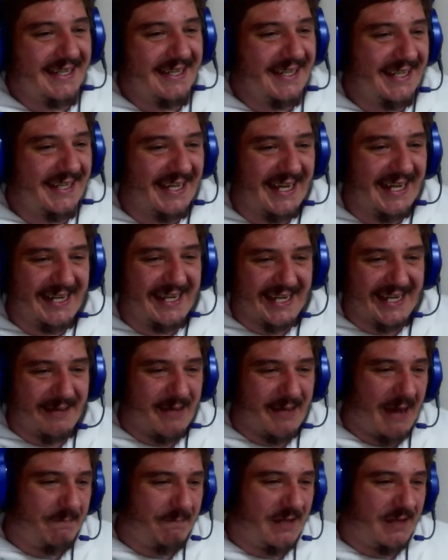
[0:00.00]
Here they
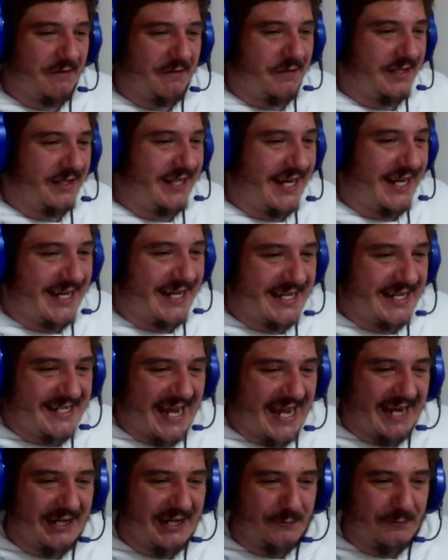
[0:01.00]
come, Abner van Reen and
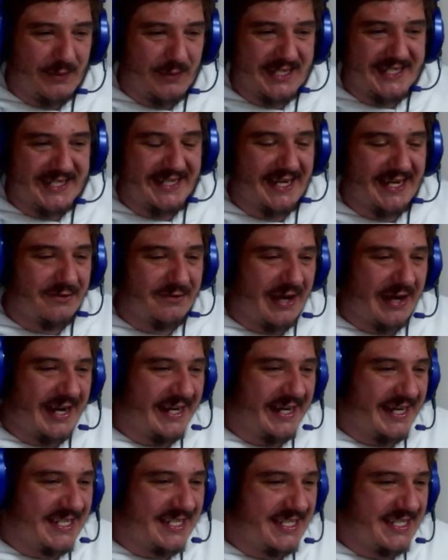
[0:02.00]
Dan du Plessis. They're
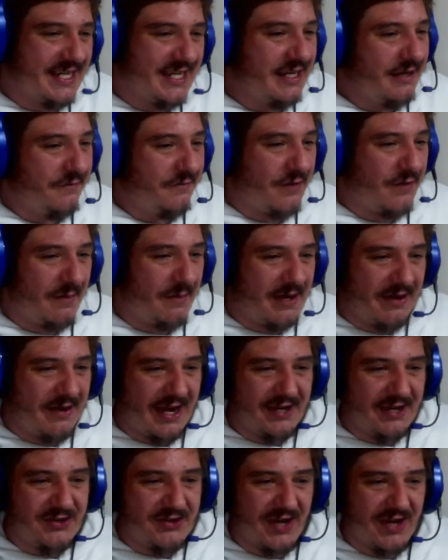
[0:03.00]
running this from their
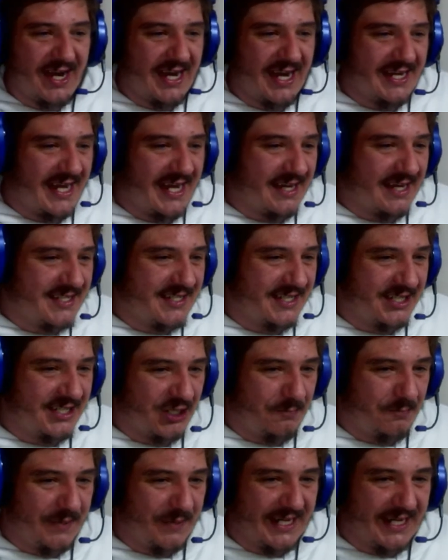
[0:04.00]
own try line now.
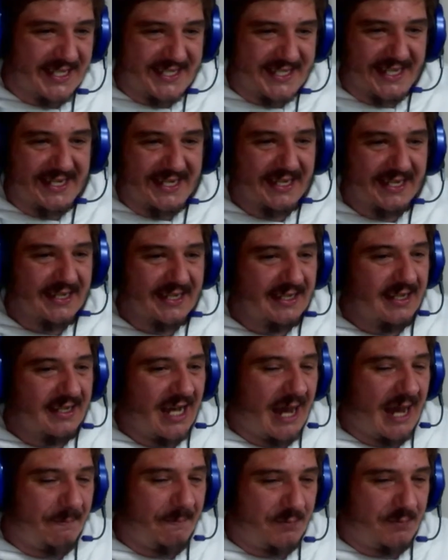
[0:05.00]
Sergio Peterson
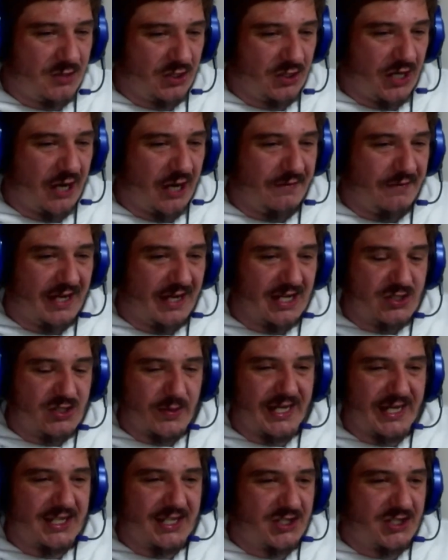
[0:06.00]
up to over the
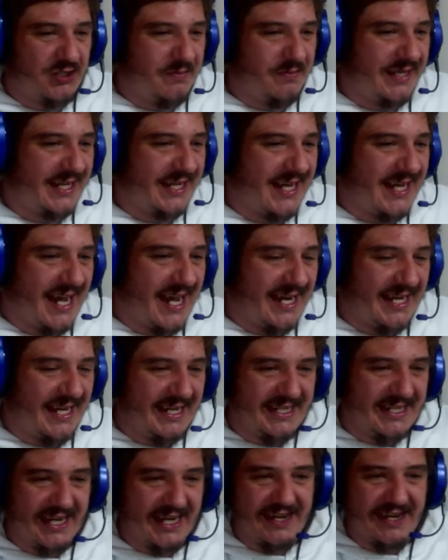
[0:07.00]
22-meter line.
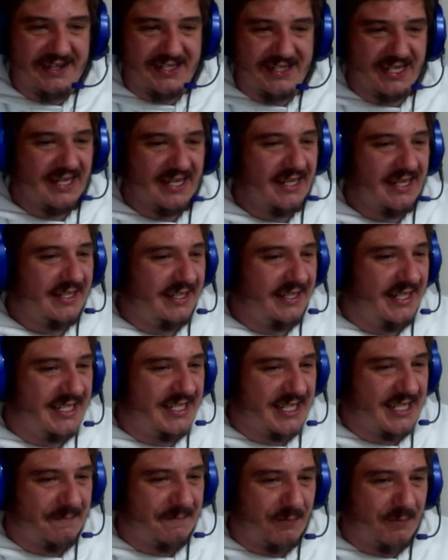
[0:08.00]
He goes.
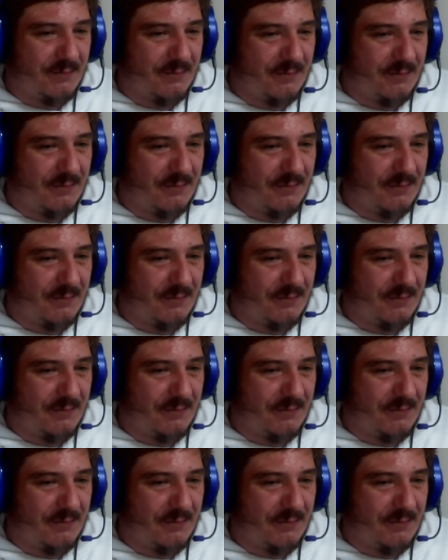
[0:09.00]
Needs support